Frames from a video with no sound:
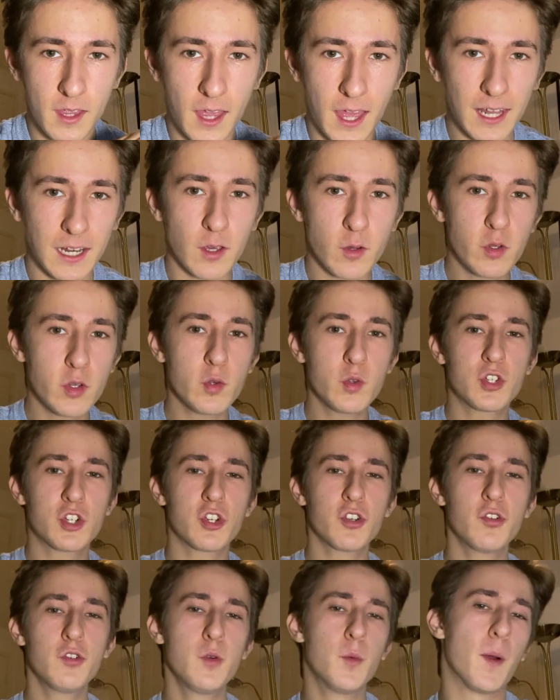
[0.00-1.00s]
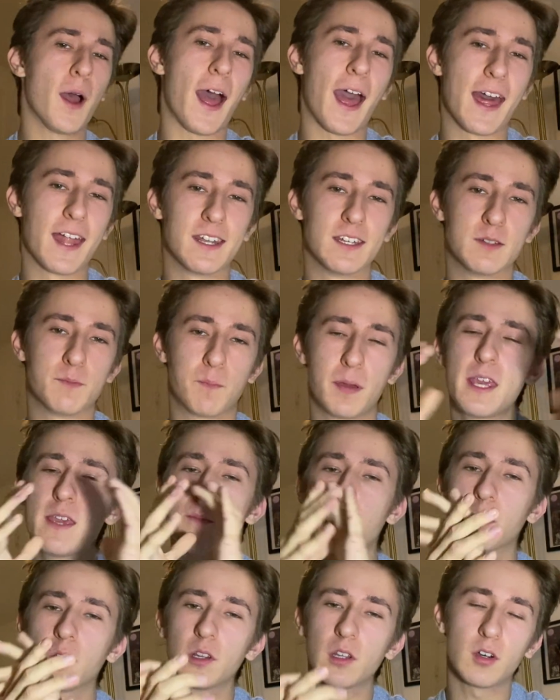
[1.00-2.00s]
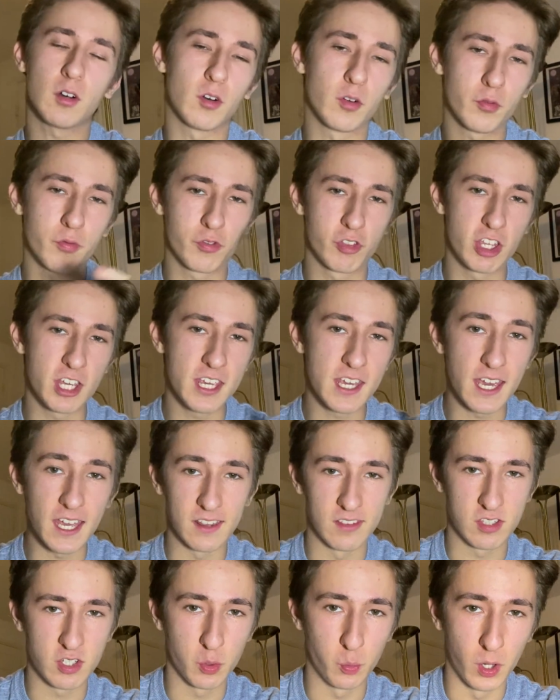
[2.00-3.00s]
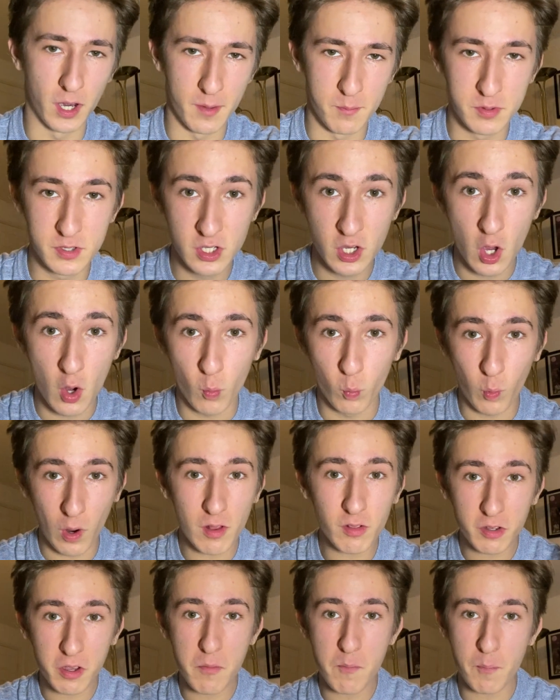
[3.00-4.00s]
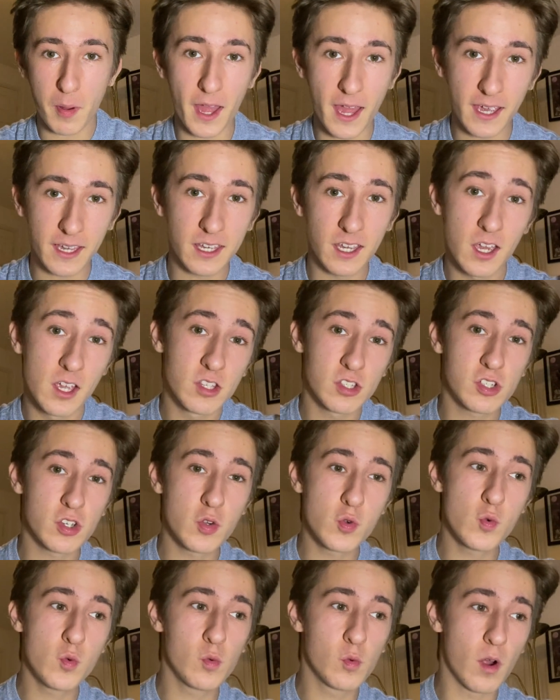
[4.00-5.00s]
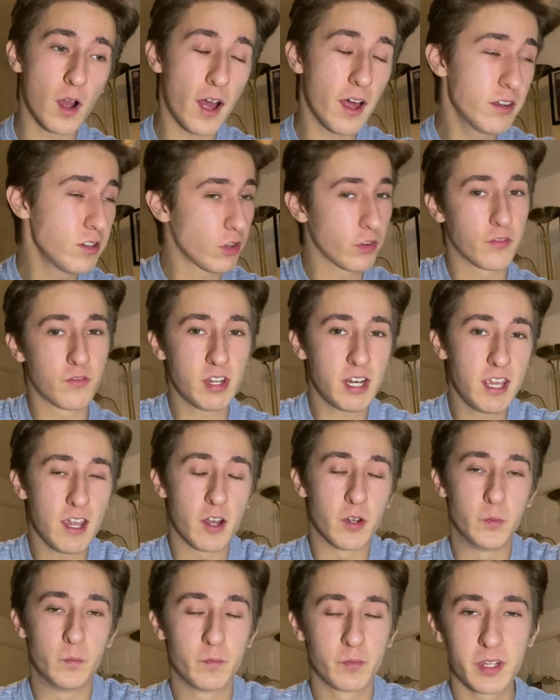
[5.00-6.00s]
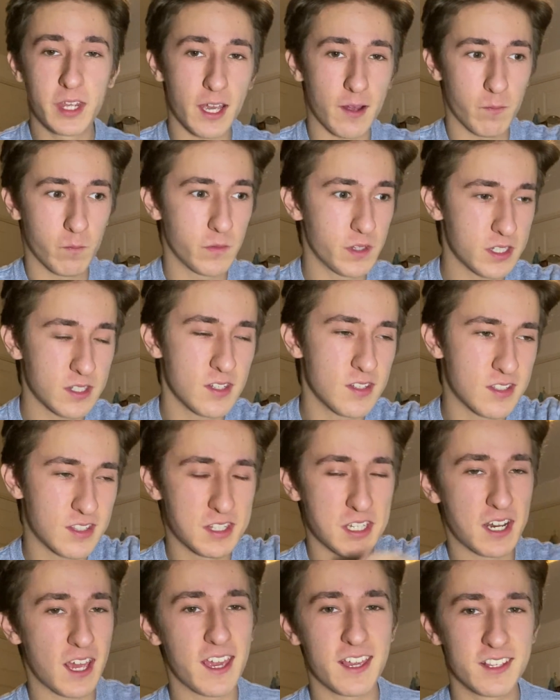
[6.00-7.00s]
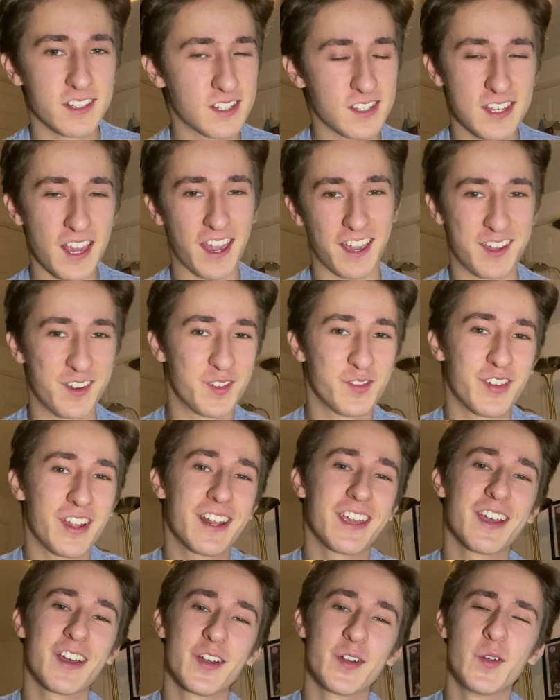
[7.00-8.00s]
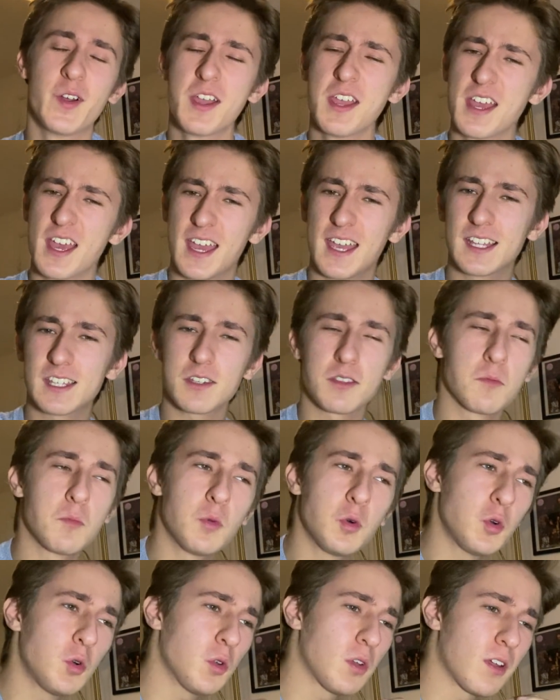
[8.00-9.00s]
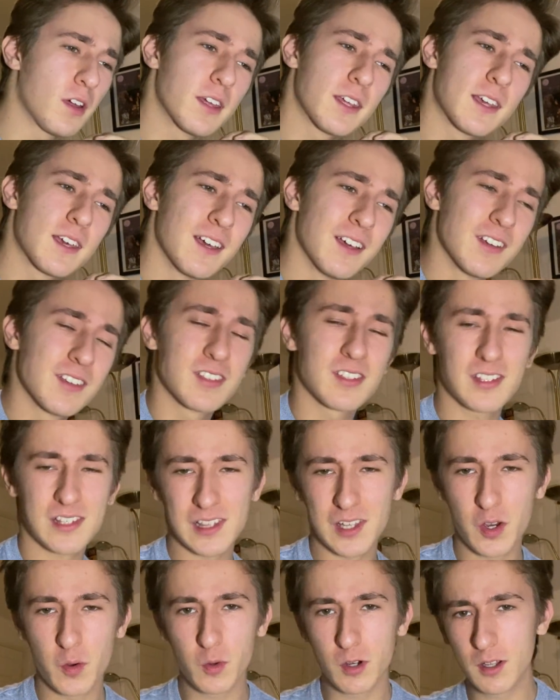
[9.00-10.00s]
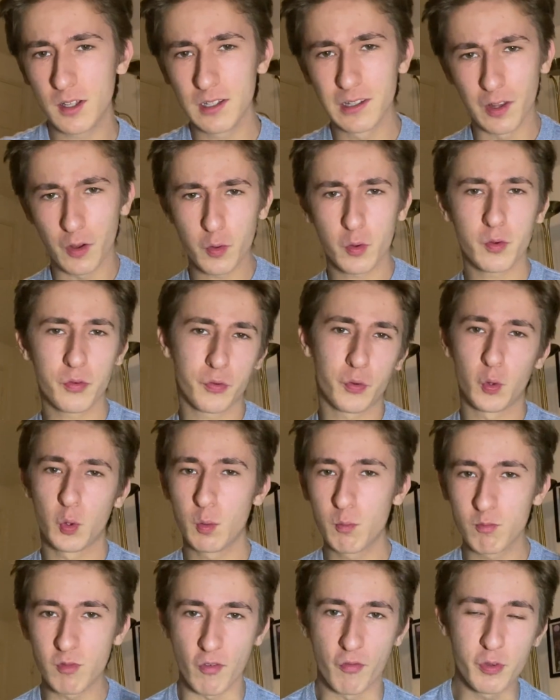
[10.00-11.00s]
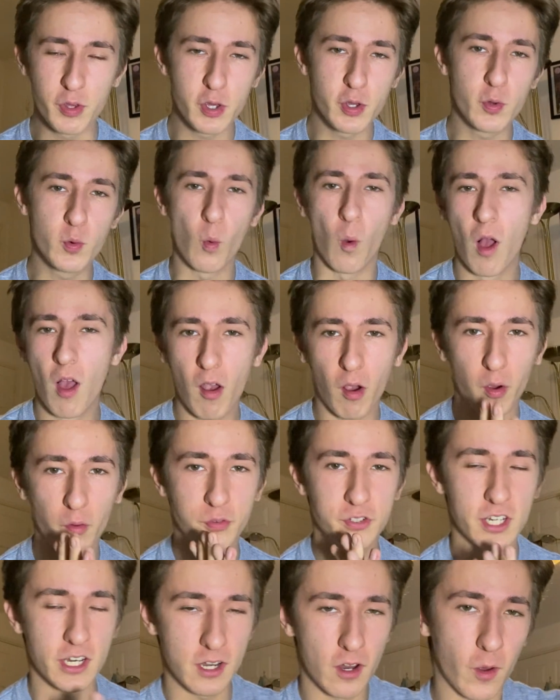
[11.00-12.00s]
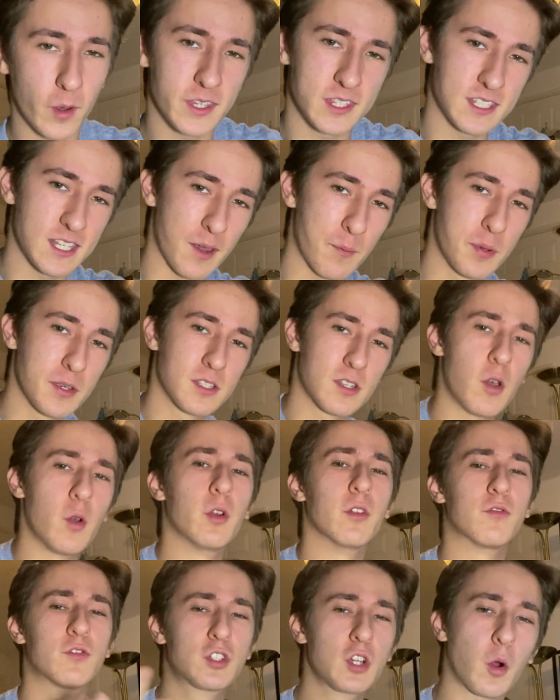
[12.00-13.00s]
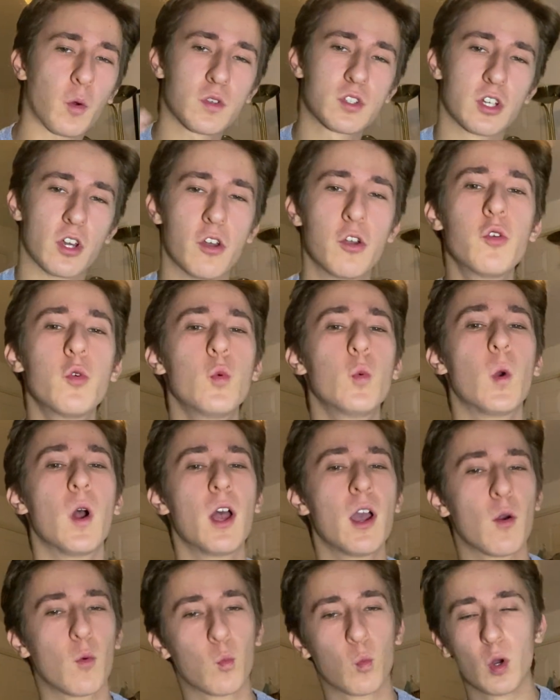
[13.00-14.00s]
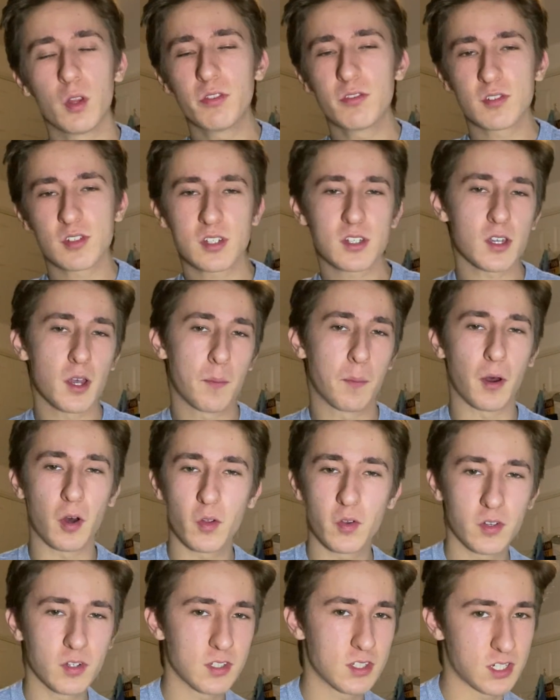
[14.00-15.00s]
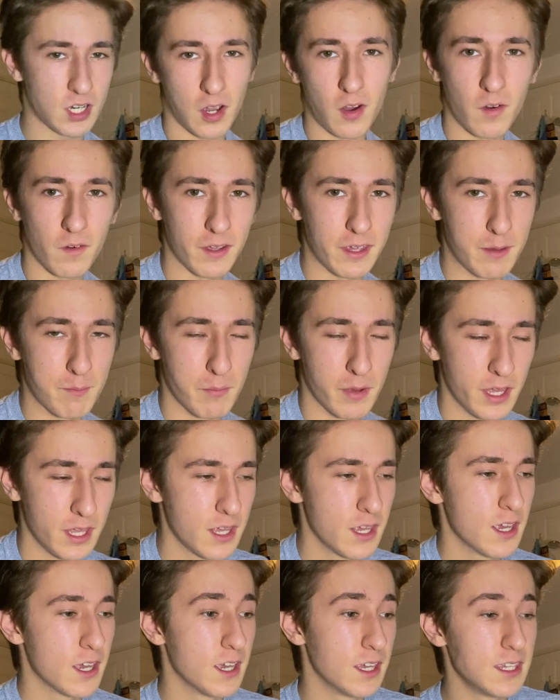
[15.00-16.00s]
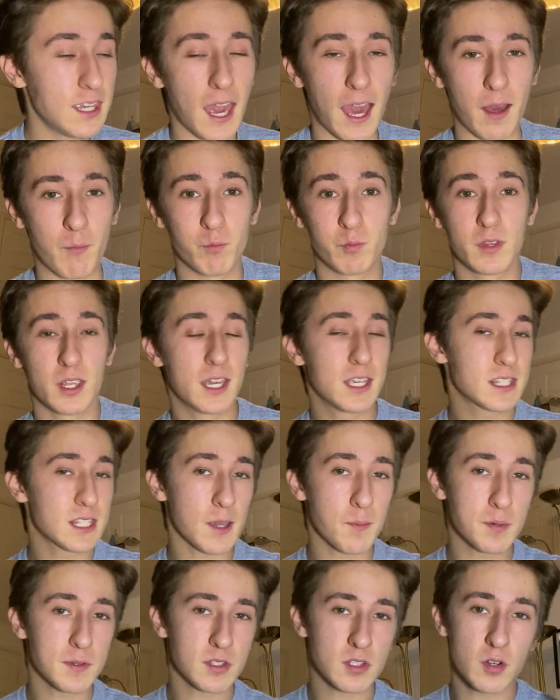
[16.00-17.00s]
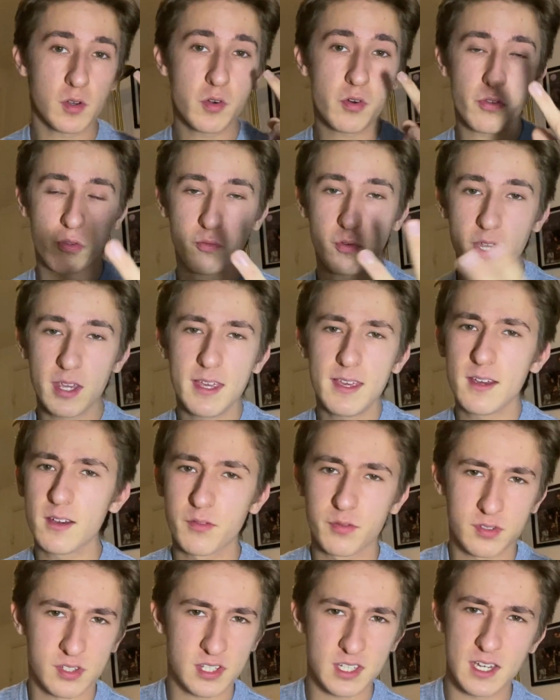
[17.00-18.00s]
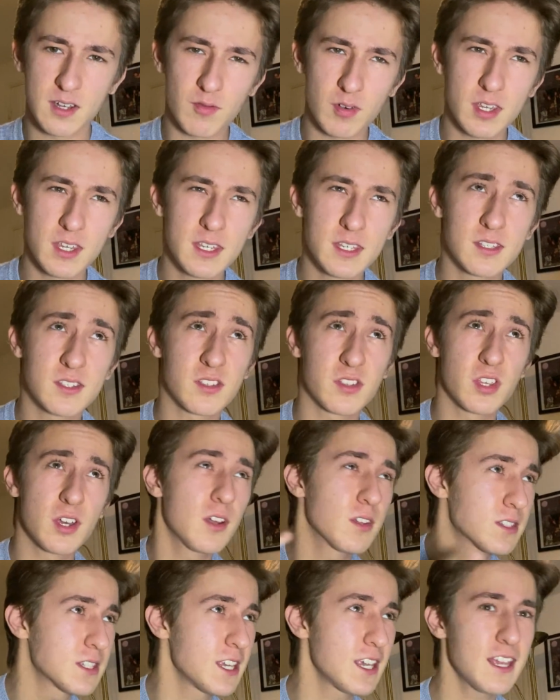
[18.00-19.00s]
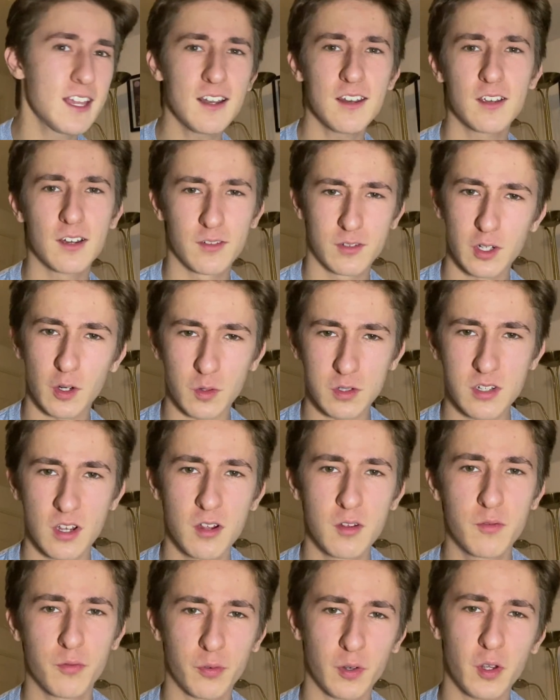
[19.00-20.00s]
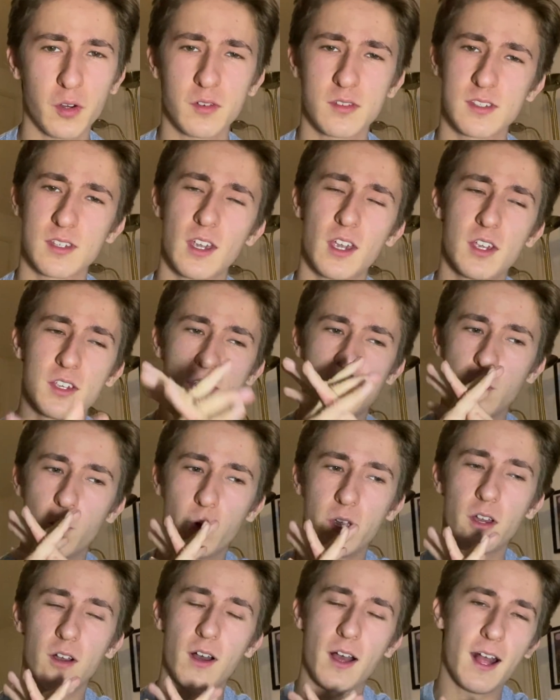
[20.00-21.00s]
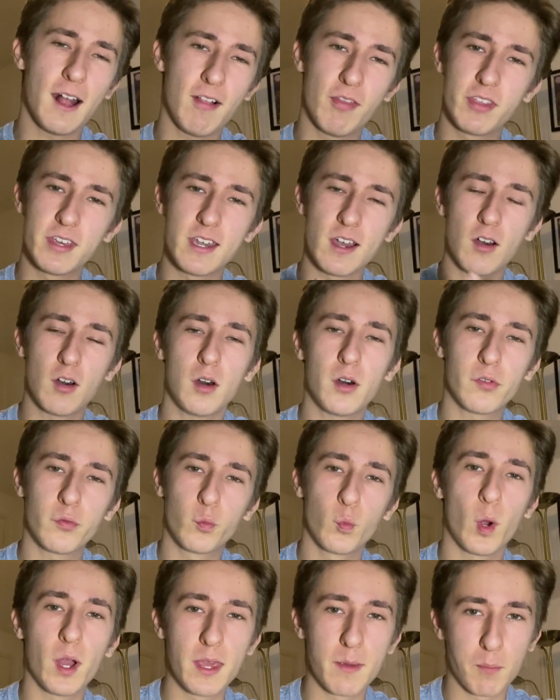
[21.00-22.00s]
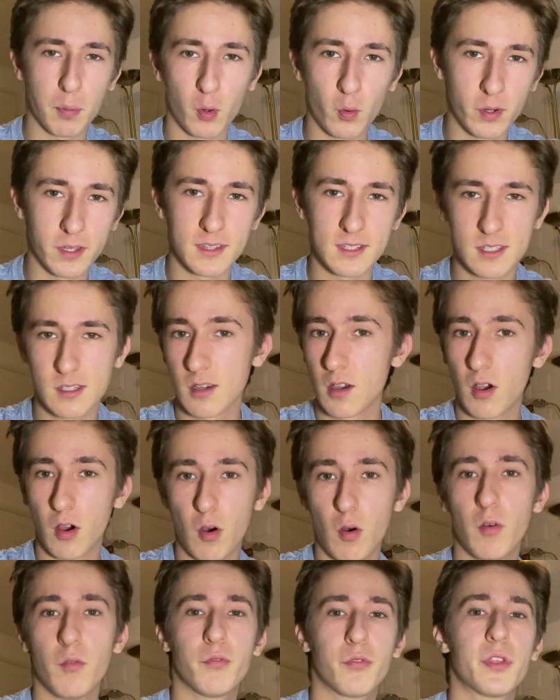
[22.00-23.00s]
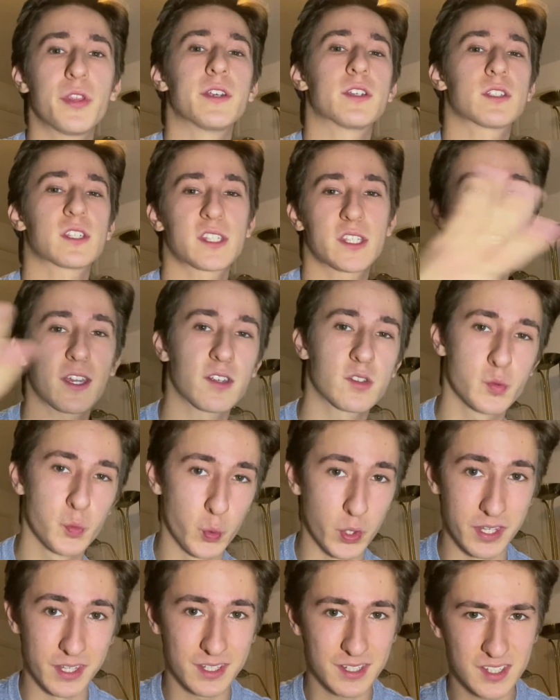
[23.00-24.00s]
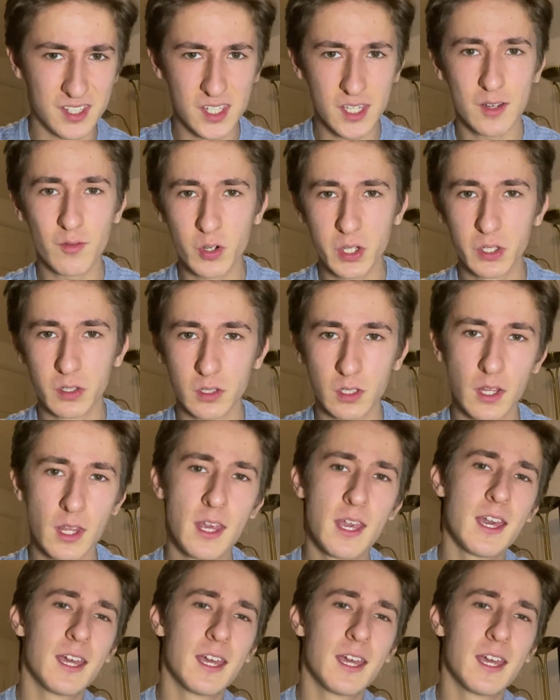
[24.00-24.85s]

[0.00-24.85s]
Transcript: Hello YouTube and people of the interwebs. Welcome back to another video. Yeah, this is today's second video. It's a more like slower, long form review of tonight's episode of Doctor Who Once Upon Time. Yeah, it's episode 3 of series 13 of Doctor Who Flux, so we are at the halfway point of this 6-week serial.